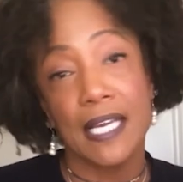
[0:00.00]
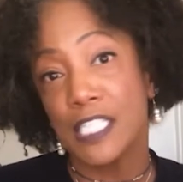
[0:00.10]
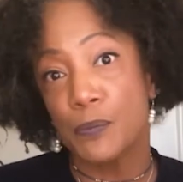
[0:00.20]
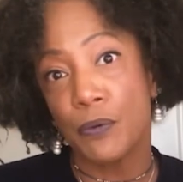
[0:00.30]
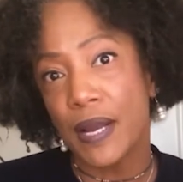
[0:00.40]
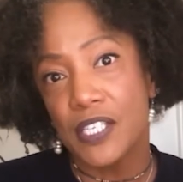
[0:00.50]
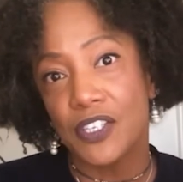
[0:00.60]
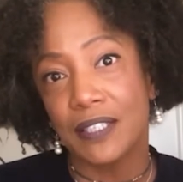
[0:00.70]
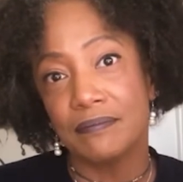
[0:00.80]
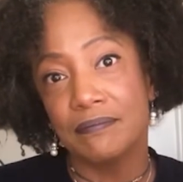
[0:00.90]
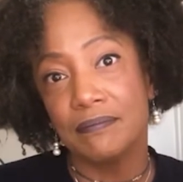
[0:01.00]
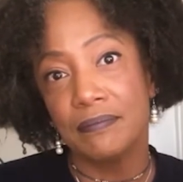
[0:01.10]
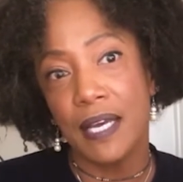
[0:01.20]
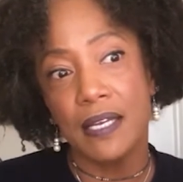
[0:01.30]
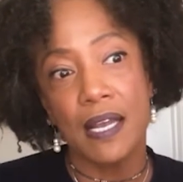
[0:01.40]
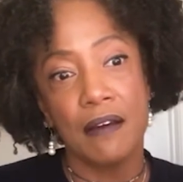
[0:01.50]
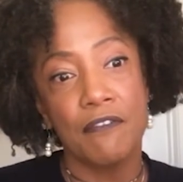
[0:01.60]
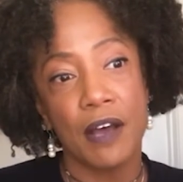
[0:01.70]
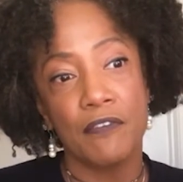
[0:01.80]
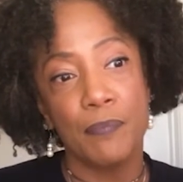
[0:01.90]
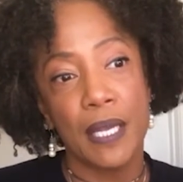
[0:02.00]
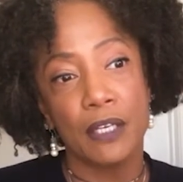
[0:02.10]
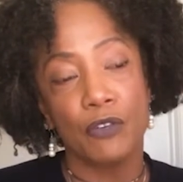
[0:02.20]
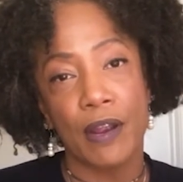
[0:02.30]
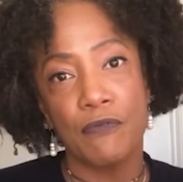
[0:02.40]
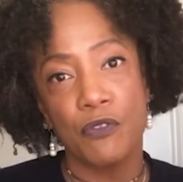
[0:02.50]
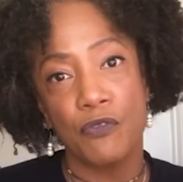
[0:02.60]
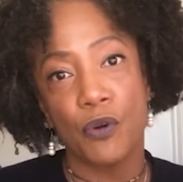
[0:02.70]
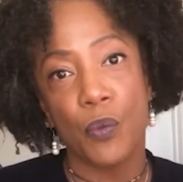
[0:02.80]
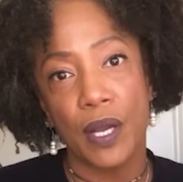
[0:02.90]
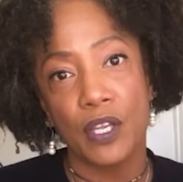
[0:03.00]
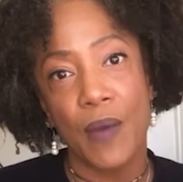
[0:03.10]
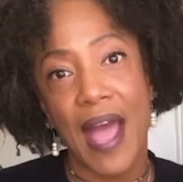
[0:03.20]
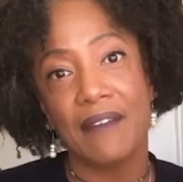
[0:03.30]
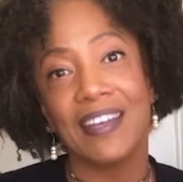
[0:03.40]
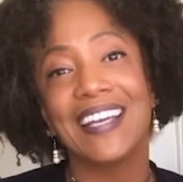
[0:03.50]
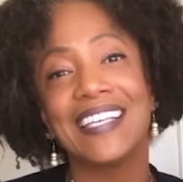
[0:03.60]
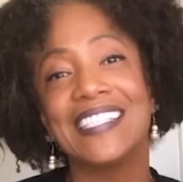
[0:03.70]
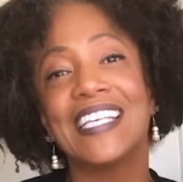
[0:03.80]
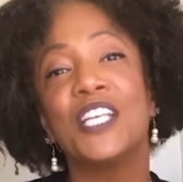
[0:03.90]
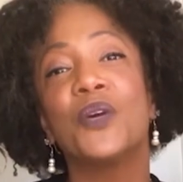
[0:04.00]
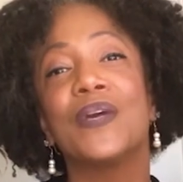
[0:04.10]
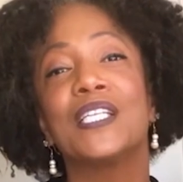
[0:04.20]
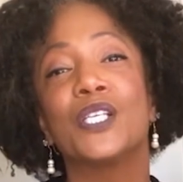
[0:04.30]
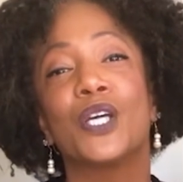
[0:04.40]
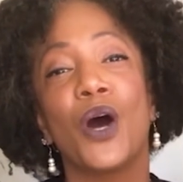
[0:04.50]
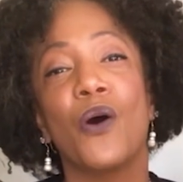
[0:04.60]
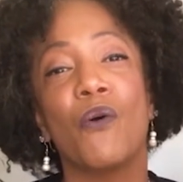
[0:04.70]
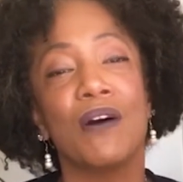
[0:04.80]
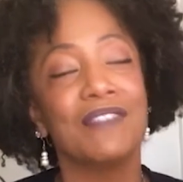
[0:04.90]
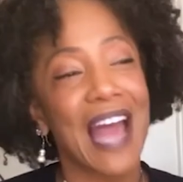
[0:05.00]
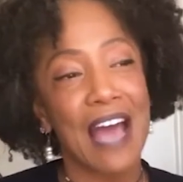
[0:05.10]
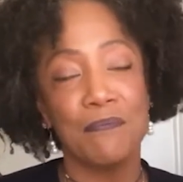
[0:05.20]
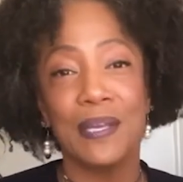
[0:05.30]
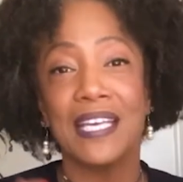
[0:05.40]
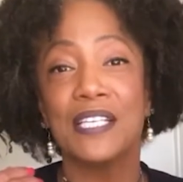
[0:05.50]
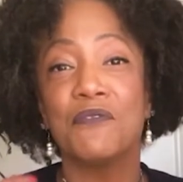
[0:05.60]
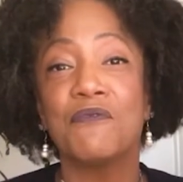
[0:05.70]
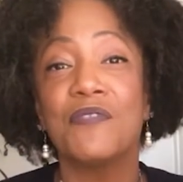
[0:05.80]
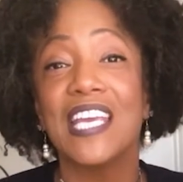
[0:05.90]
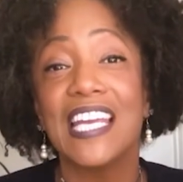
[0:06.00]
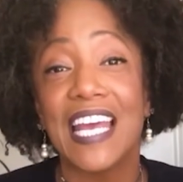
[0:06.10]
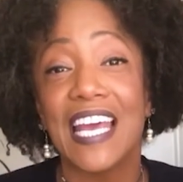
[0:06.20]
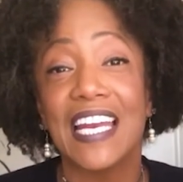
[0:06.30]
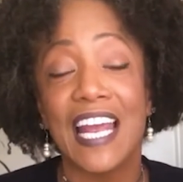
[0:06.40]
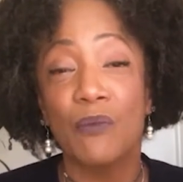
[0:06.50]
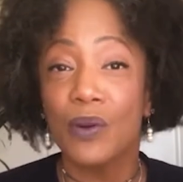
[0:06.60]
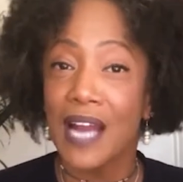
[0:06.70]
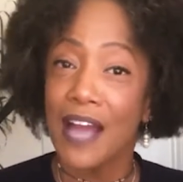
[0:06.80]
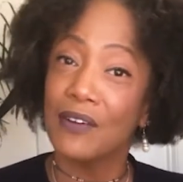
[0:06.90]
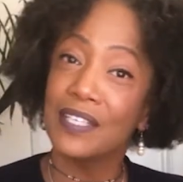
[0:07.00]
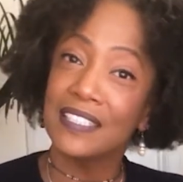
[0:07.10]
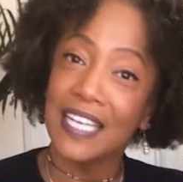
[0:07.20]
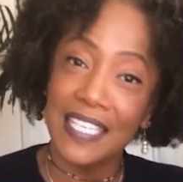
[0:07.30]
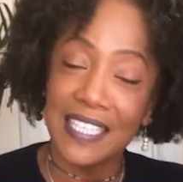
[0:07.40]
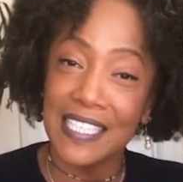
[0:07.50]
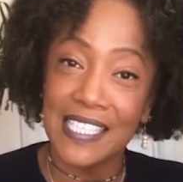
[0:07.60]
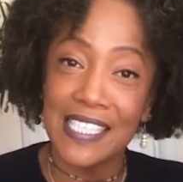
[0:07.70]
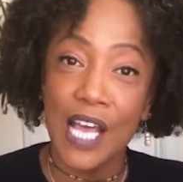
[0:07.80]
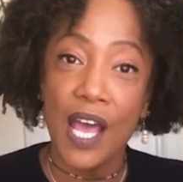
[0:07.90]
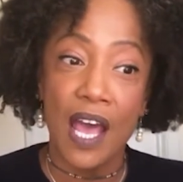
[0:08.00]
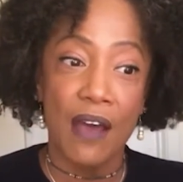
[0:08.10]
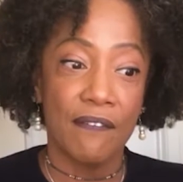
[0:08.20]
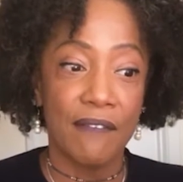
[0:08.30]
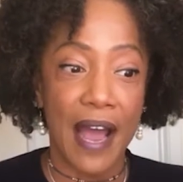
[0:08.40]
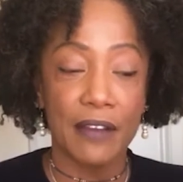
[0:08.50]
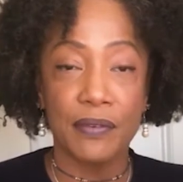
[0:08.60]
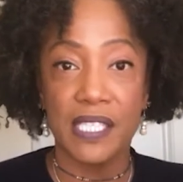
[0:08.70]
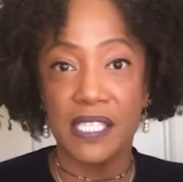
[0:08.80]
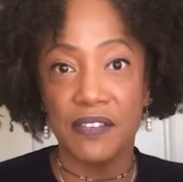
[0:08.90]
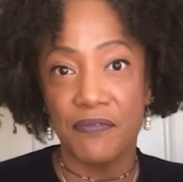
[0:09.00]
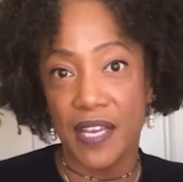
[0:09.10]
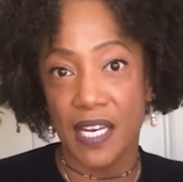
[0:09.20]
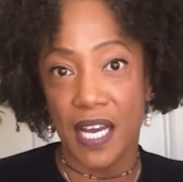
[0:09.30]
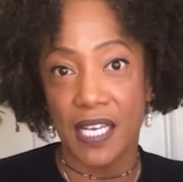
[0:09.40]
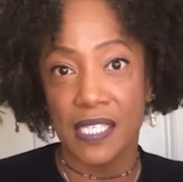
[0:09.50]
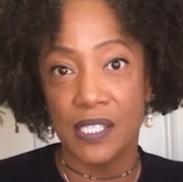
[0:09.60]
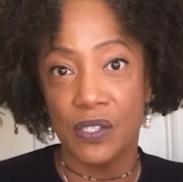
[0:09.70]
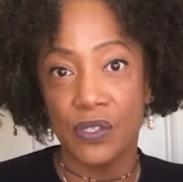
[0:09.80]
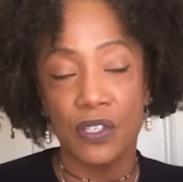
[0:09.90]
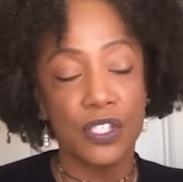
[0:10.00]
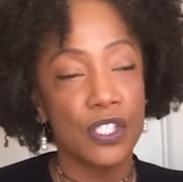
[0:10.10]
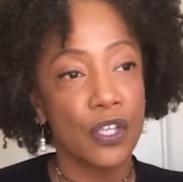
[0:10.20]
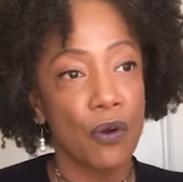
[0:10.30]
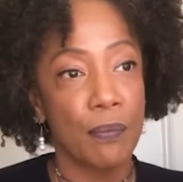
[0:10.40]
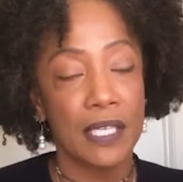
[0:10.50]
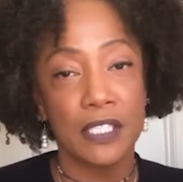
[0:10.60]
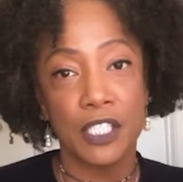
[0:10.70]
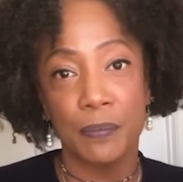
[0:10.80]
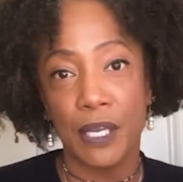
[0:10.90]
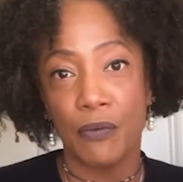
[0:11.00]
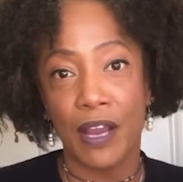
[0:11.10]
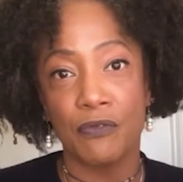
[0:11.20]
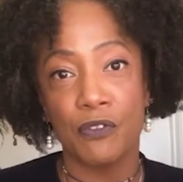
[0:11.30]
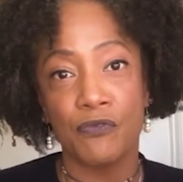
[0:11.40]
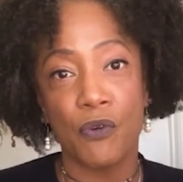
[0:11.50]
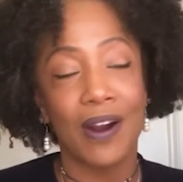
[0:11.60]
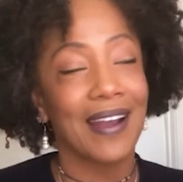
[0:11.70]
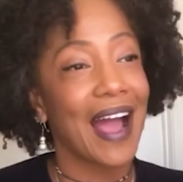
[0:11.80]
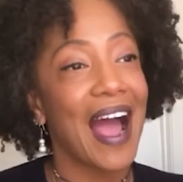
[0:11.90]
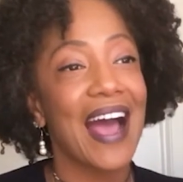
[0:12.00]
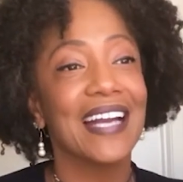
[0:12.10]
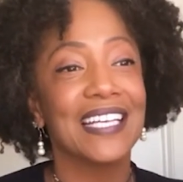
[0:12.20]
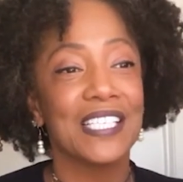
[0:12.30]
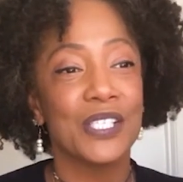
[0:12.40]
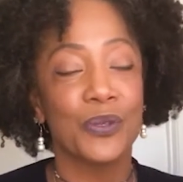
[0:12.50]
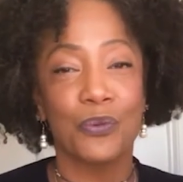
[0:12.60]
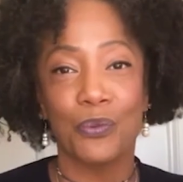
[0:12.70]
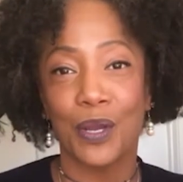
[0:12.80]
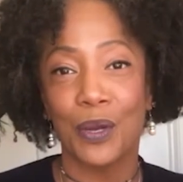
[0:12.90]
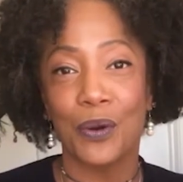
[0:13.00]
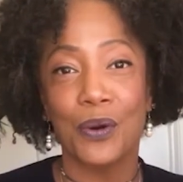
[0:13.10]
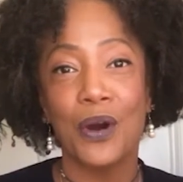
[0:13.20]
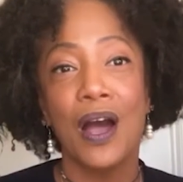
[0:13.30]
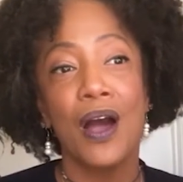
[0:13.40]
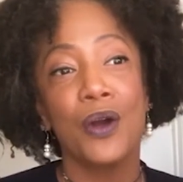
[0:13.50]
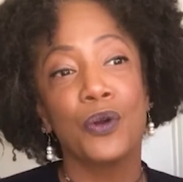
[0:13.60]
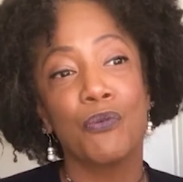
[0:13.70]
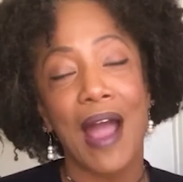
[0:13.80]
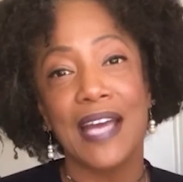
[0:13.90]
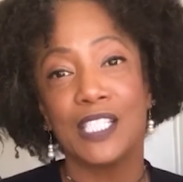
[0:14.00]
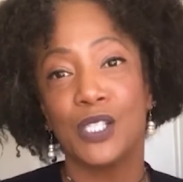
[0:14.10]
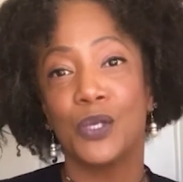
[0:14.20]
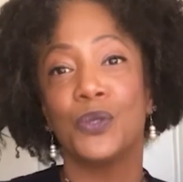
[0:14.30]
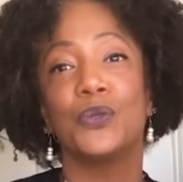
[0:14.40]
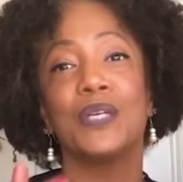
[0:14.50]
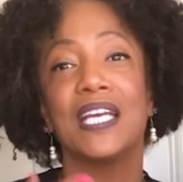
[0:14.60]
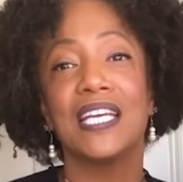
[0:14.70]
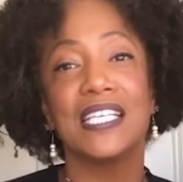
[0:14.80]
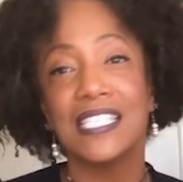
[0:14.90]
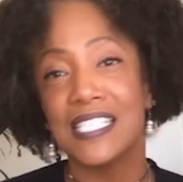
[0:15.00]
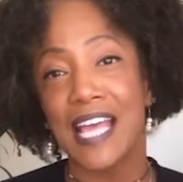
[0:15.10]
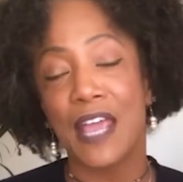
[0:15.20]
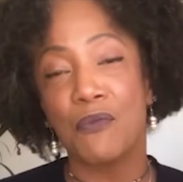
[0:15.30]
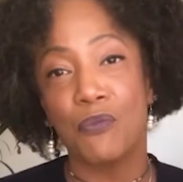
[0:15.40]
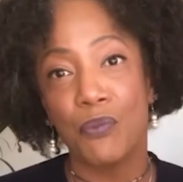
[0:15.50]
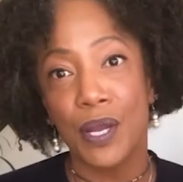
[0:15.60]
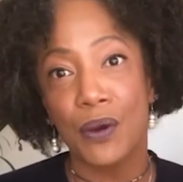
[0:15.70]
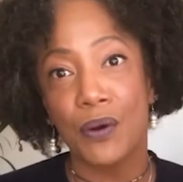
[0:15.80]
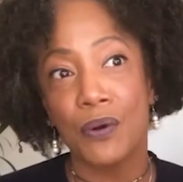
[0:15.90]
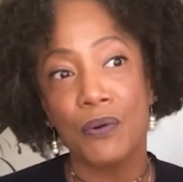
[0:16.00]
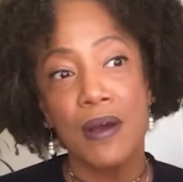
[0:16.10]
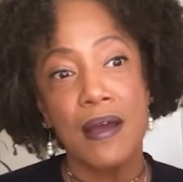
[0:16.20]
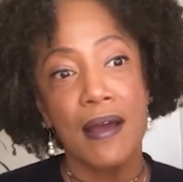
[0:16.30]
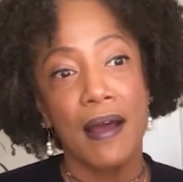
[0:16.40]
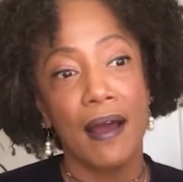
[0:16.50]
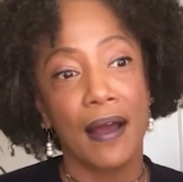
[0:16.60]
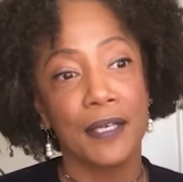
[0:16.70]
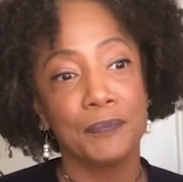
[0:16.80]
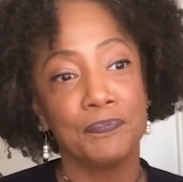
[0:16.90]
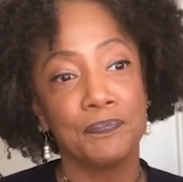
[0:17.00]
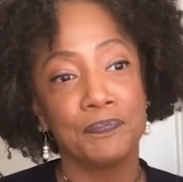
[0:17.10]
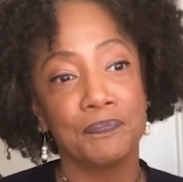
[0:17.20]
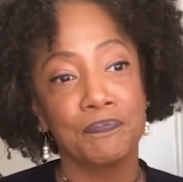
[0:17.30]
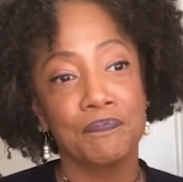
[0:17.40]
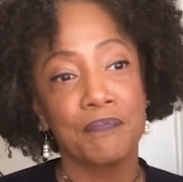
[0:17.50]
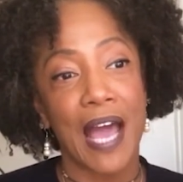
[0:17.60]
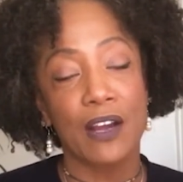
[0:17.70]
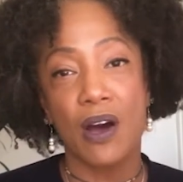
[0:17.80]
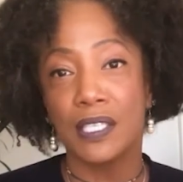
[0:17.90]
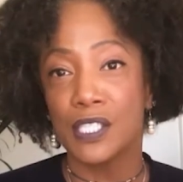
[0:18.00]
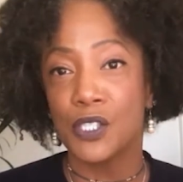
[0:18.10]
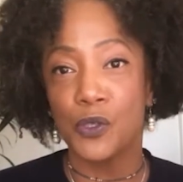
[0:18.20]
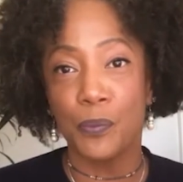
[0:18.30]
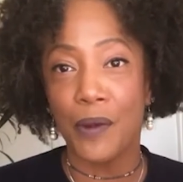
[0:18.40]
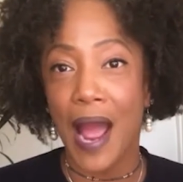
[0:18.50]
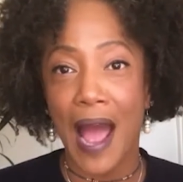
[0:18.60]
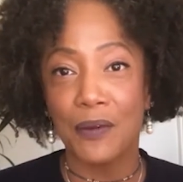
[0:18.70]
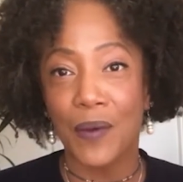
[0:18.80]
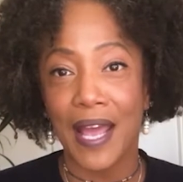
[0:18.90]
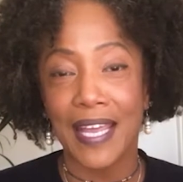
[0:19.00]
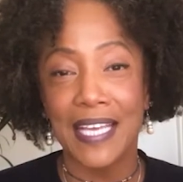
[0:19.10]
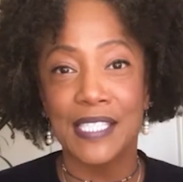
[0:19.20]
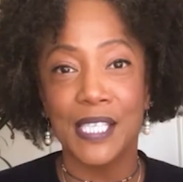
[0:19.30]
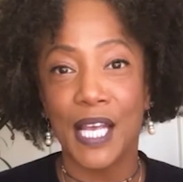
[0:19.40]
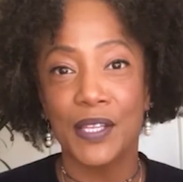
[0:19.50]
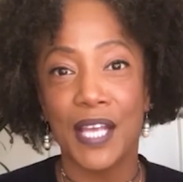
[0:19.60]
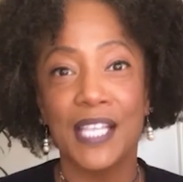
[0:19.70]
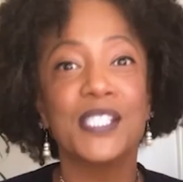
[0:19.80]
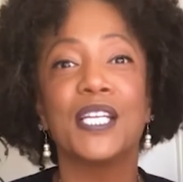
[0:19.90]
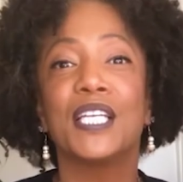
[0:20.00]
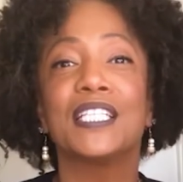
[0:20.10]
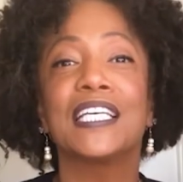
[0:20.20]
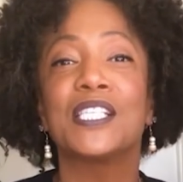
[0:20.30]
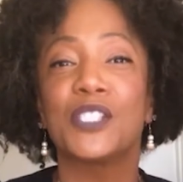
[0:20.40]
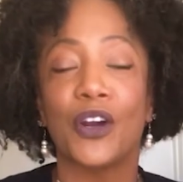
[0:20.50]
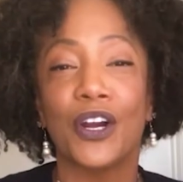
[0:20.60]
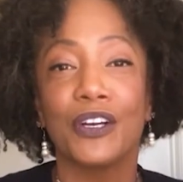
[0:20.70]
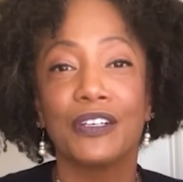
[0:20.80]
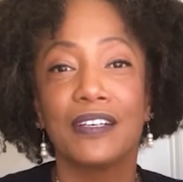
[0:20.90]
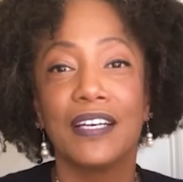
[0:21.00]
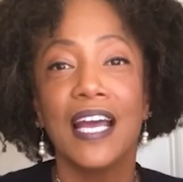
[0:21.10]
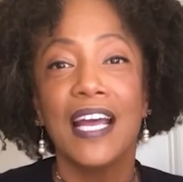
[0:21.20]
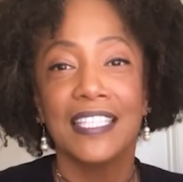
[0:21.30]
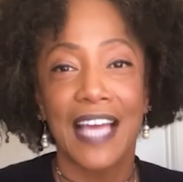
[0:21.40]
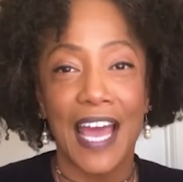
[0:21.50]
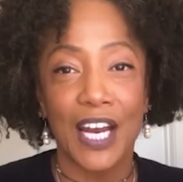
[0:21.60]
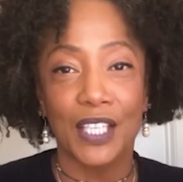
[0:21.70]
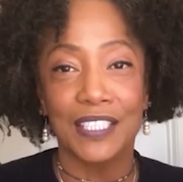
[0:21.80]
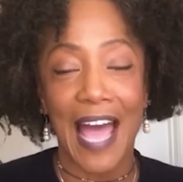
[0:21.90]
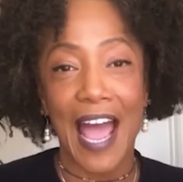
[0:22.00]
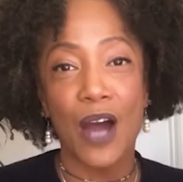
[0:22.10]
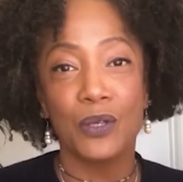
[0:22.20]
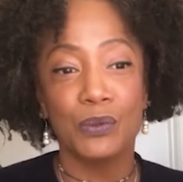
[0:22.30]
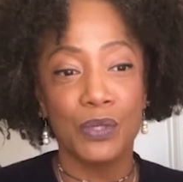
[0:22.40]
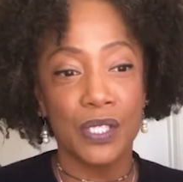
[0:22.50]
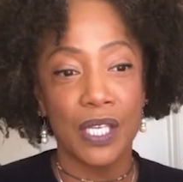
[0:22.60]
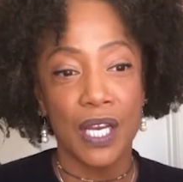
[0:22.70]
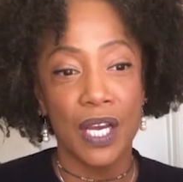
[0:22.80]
inspiration, of being grateful for what you have and continuing to go, of not being defeated. And we're not going to let this virus defeat us. There's so much to be grateful for. God is real. Gratitude is a real, I call it the superhighway. It's an elixir that allows